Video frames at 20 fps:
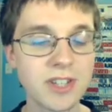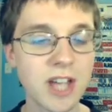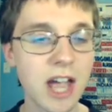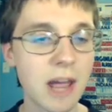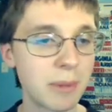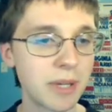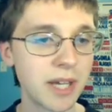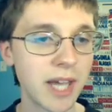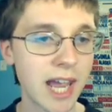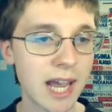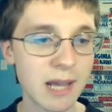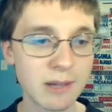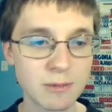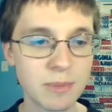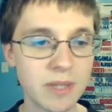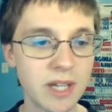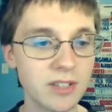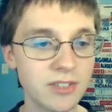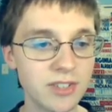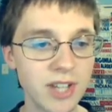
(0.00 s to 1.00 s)
type of games
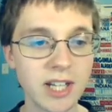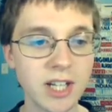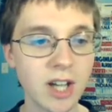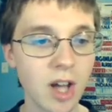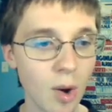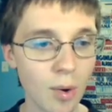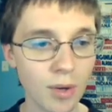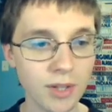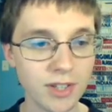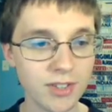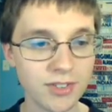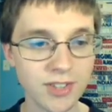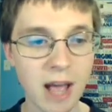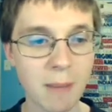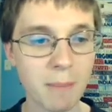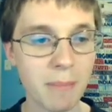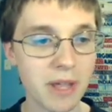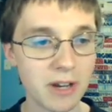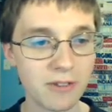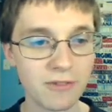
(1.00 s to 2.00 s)
because they know it does
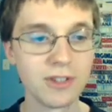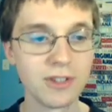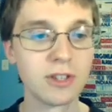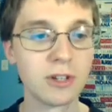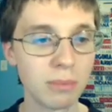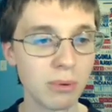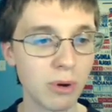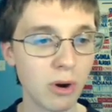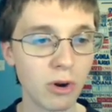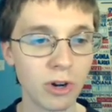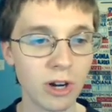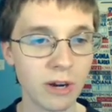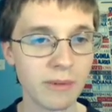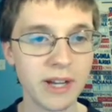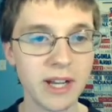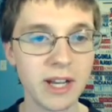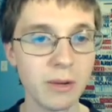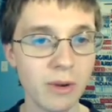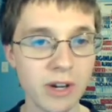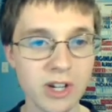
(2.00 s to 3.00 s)
not benefit their program in
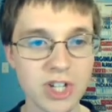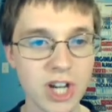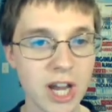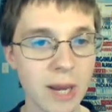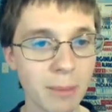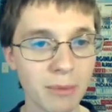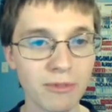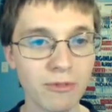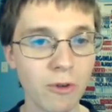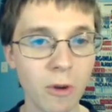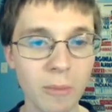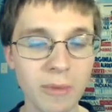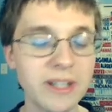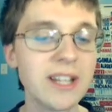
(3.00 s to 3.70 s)
any way, shape, or form.